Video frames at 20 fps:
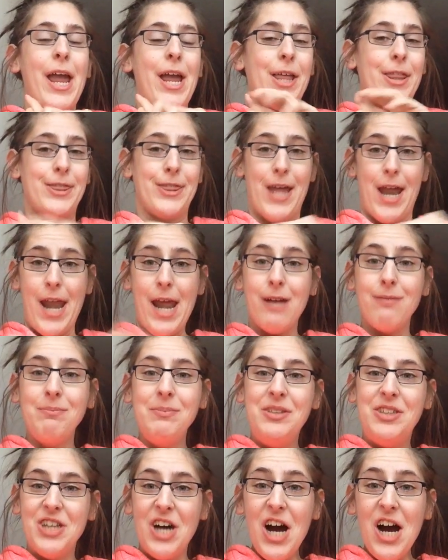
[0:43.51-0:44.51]
and then
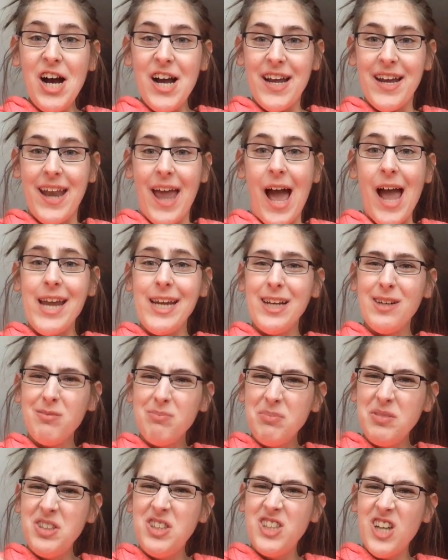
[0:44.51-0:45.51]
I'm done. I
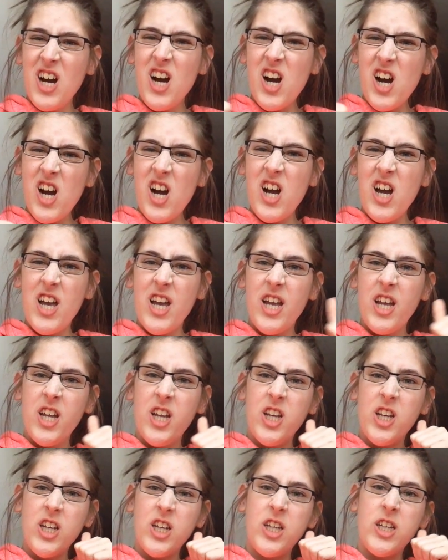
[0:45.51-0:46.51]
am
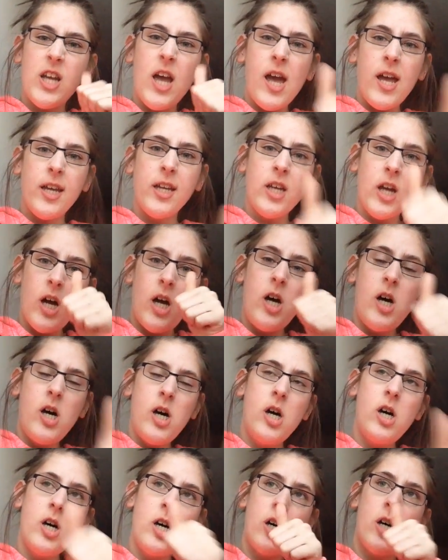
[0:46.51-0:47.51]
done.
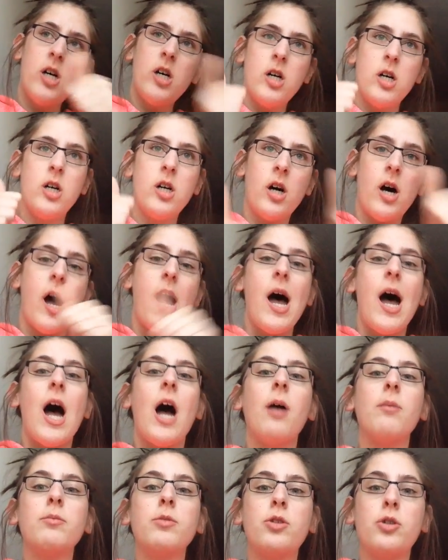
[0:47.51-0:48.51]
Yeah.
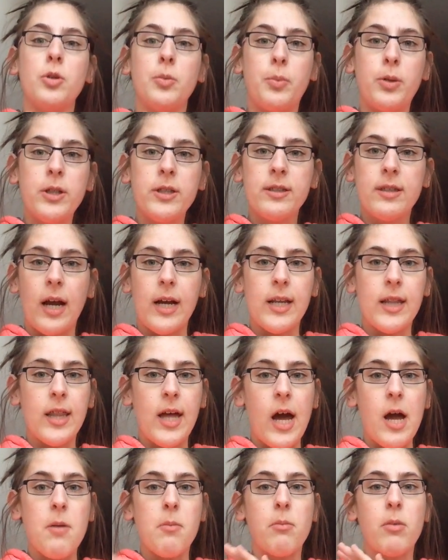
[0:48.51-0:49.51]
I'm super excited
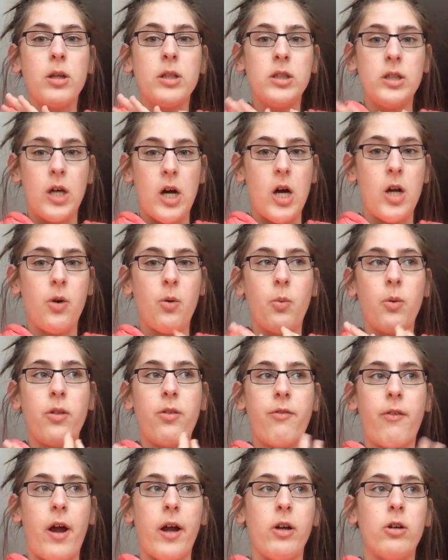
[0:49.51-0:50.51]
that I'm done
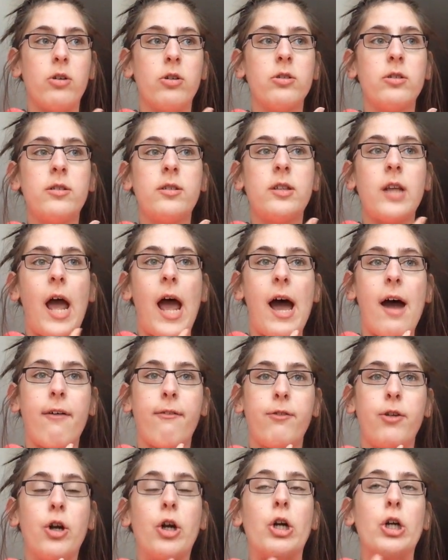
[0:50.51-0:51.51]
with finals
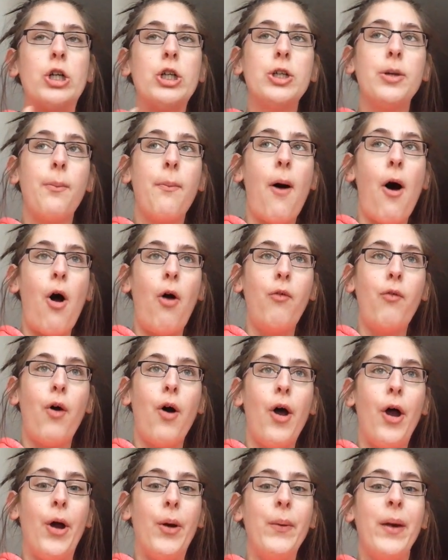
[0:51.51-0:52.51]
after
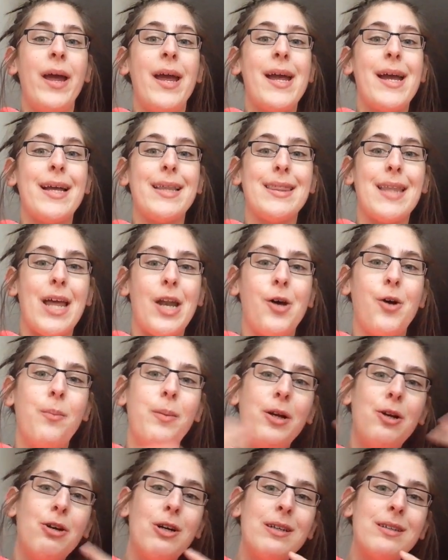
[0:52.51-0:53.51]
tomorrow, and then it'll
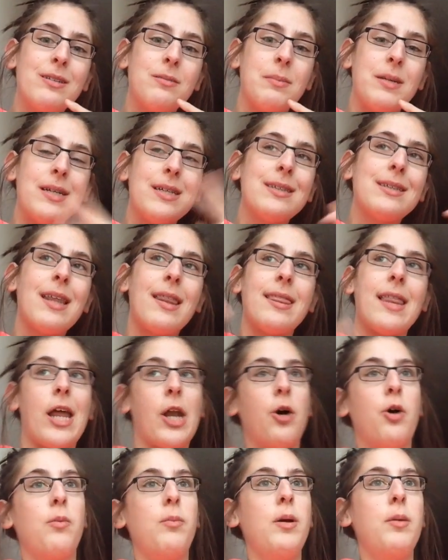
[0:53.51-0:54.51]
be Christmas, and
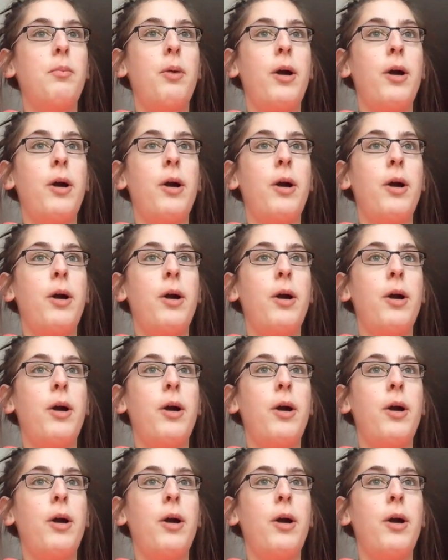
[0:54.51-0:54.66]
then it'll be